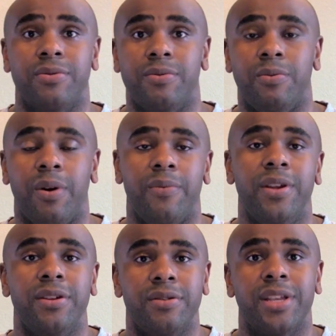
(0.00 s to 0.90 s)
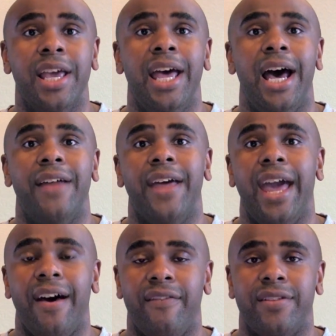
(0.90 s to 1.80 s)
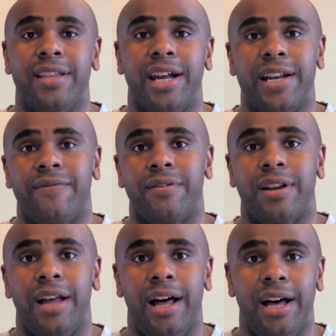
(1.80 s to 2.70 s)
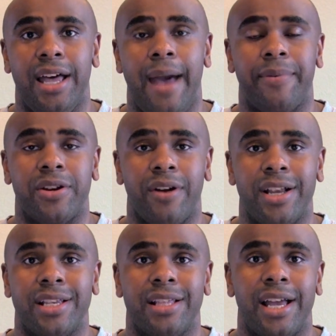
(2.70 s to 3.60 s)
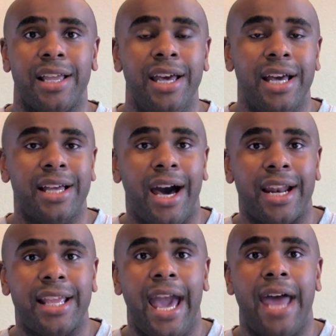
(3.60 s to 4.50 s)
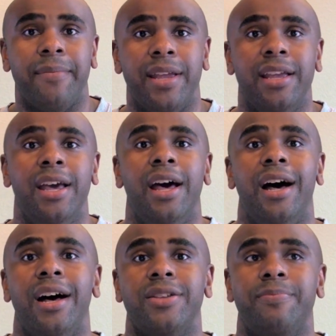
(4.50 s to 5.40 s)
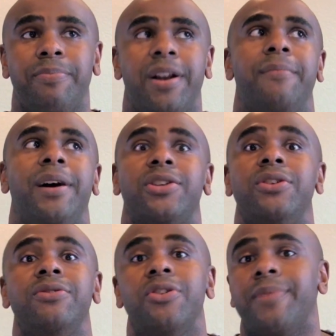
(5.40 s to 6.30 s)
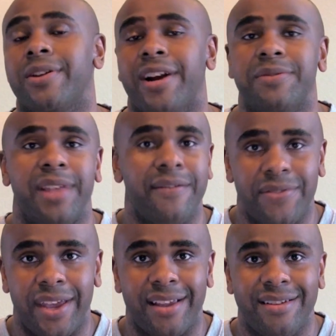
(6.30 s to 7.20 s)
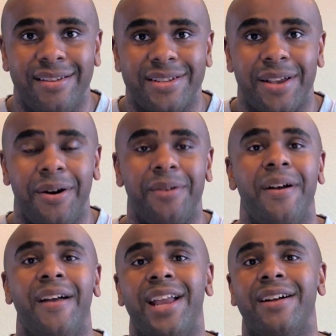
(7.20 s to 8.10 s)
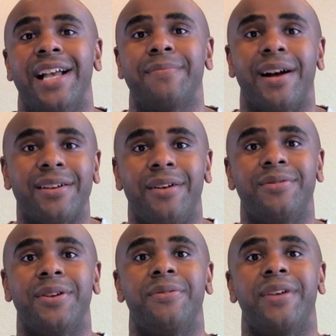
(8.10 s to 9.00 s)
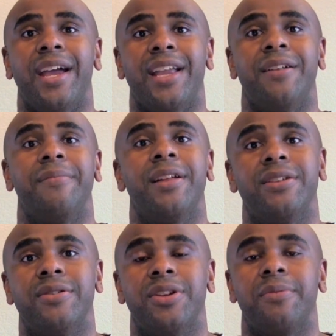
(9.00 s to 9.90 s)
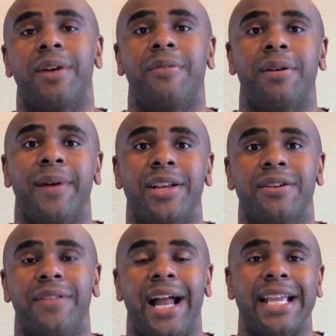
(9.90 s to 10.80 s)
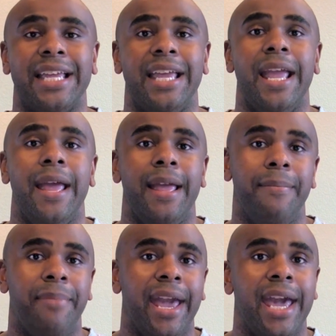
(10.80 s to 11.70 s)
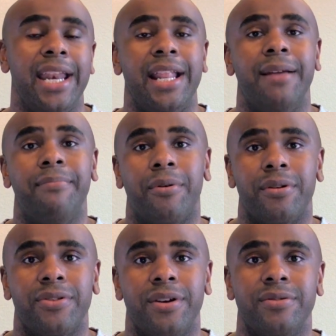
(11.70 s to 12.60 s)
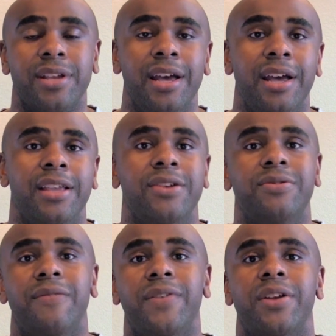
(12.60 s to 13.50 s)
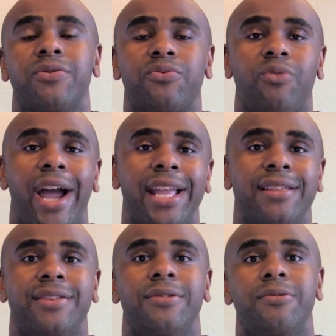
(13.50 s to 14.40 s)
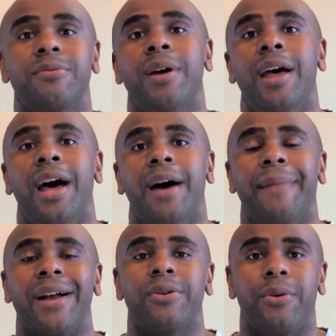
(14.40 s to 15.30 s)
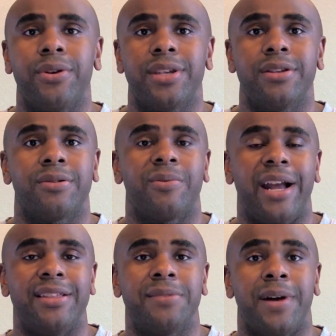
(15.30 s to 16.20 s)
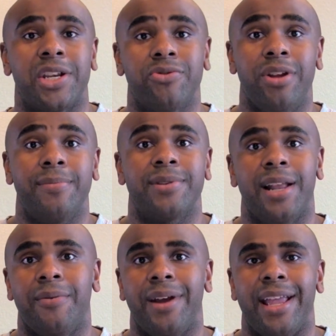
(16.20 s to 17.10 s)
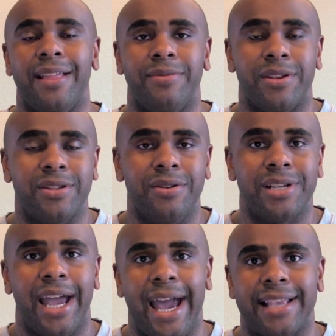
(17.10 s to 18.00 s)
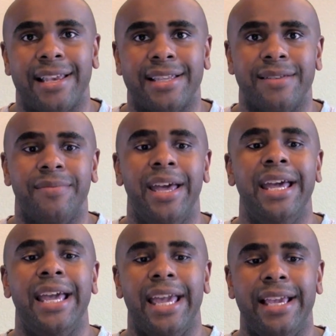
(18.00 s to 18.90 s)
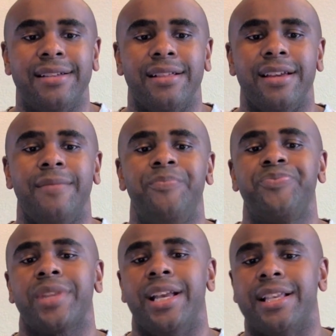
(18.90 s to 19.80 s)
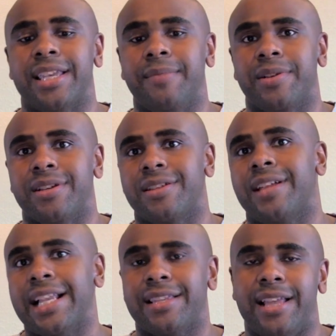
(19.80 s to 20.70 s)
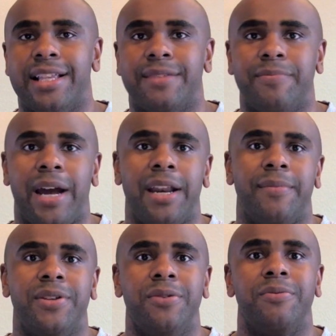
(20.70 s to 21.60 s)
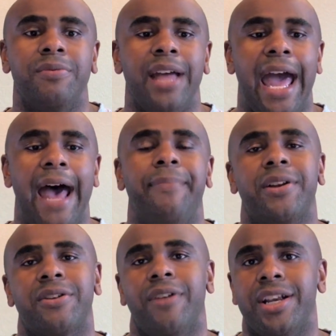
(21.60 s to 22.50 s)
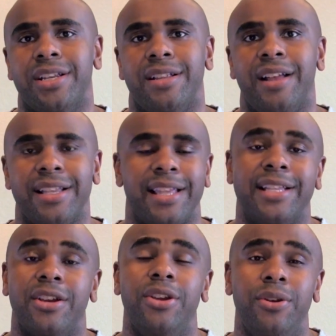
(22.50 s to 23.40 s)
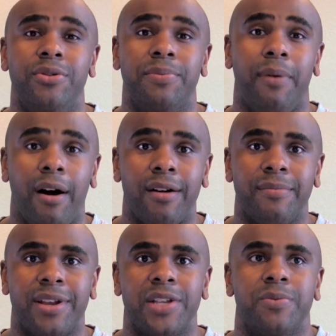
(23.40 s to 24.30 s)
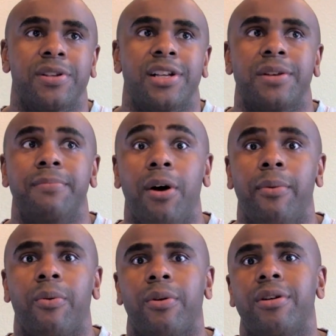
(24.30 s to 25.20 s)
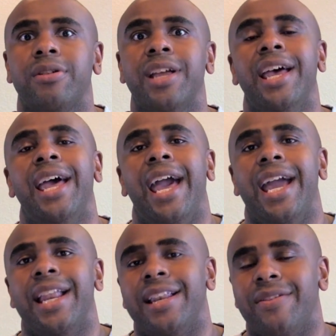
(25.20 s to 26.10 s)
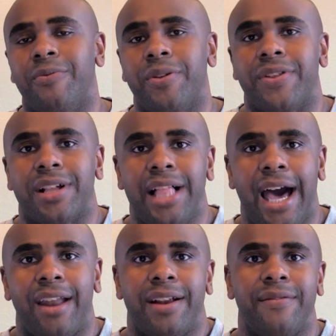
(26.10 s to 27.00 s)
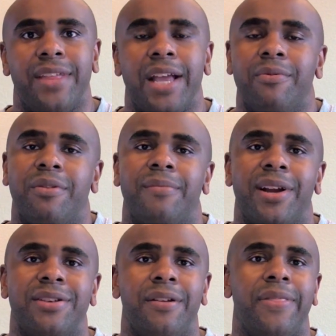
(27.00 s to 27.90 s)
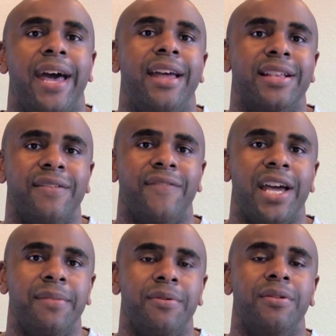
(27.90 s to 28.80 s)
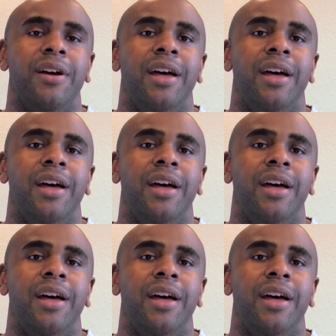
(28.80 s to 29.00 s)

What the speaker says: is what we use. They have a ton of different app integrations like Khan Academy. Pretty much YouTube integrates with everything. So, that's my go-to thing. Being a YouTuber, I want to make sure that I can embed and import those YouTube videos right into my courses or right into my stream, so that way the students can access them easily and seamlessly. So that's my number 2, app integration. That's a huge part because we're such a mobile world, and with the cloud and everything, we want to make sure that is available